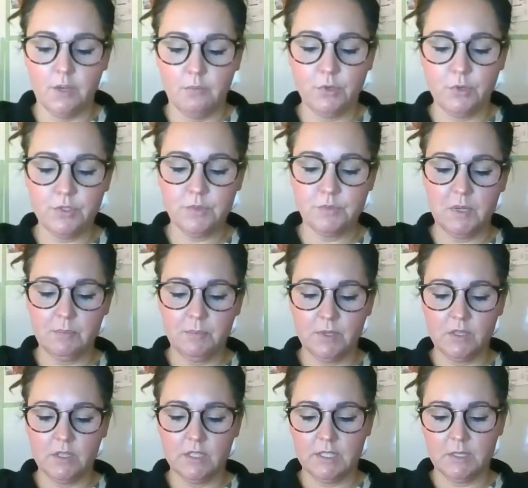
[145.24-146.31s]
Most
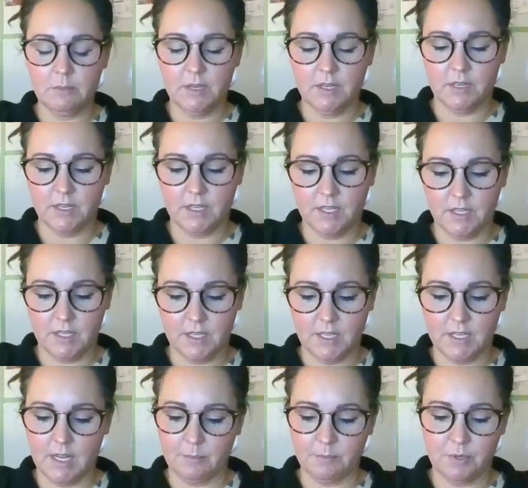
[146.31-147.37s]
people in America
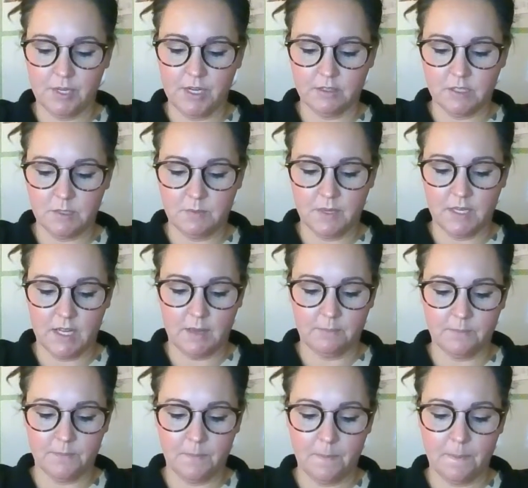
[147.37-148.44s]
cannot pronounce my
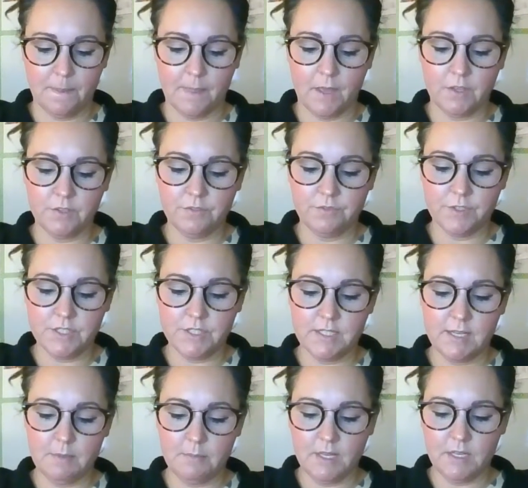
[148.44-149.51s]
name. On the first
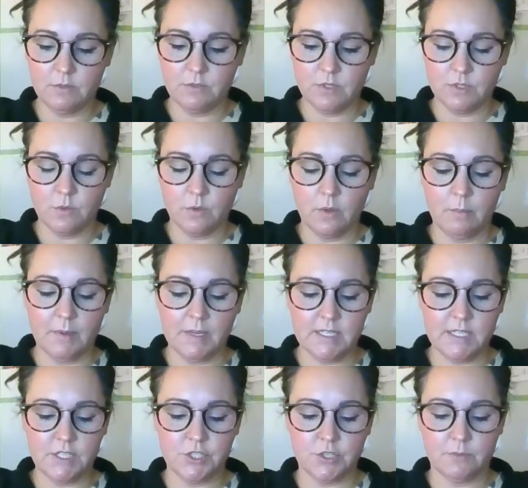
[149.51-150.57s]
day of my new school, my
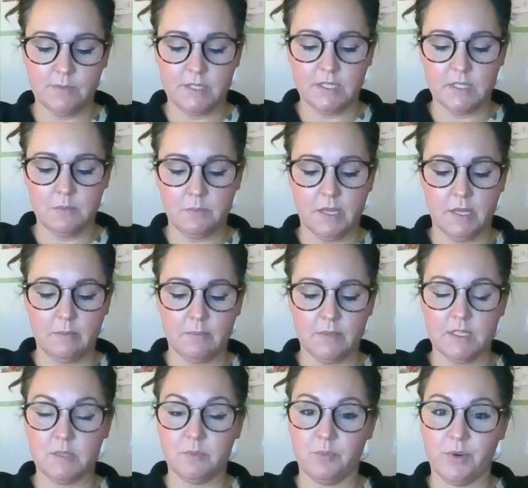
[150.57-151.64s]
teacher, Mrs. Beam,
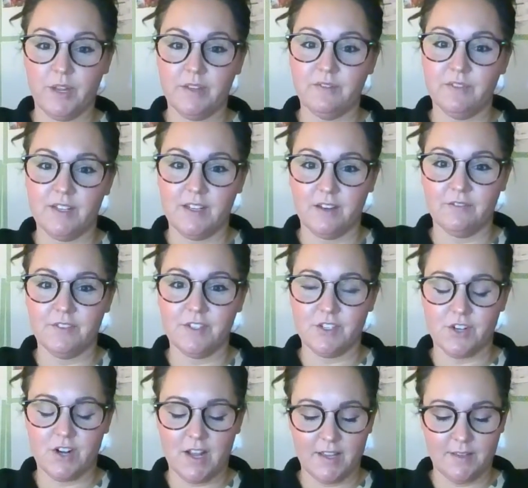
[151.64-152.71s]
is brave enough to
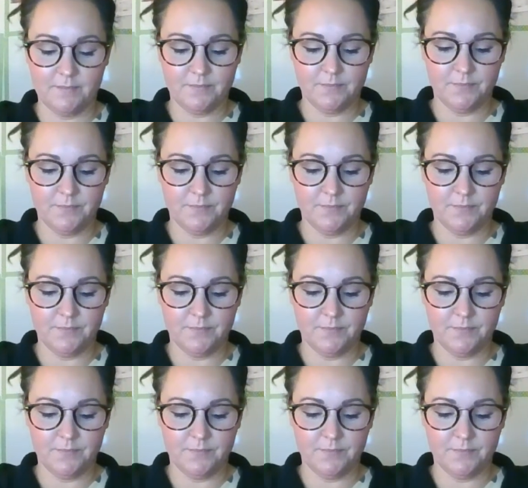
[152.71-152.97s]
try.